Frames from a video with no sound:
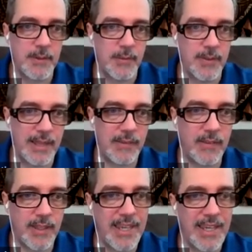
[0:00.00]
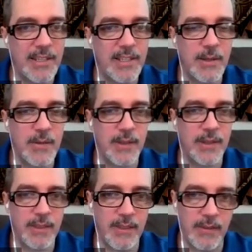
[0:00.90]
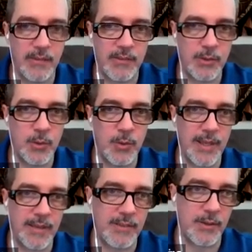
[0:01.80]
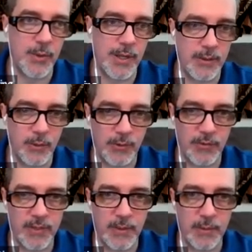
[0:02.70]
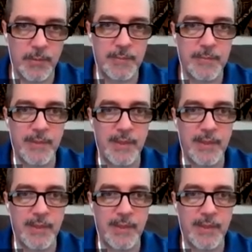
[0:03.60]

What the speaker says: So that's the key to using this tool. You have to create those views.